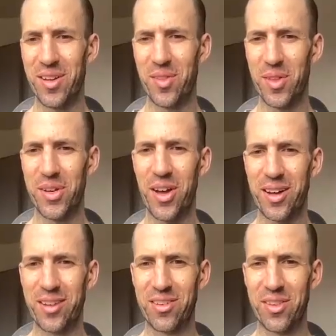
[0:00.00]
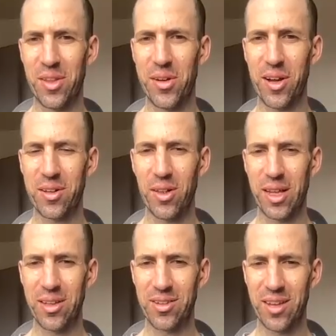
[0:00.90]
the ducks, the duck
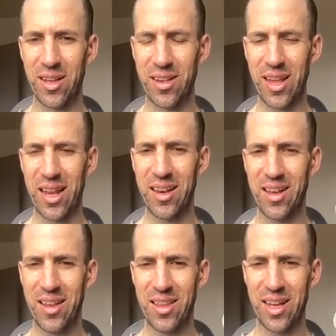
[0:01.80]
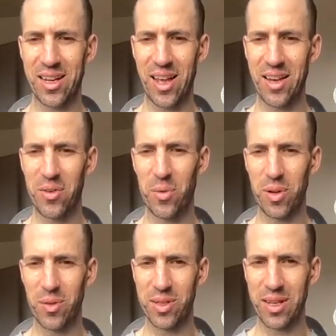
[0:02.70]
legacy, and that that kind of what he
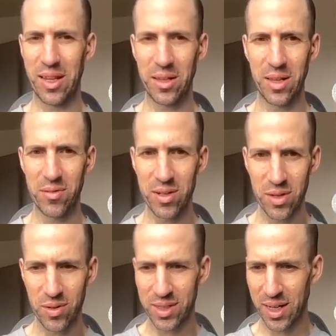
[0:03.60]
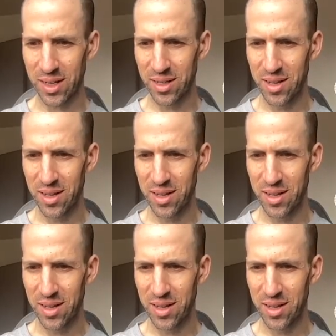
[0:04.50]
was, and he lived into his like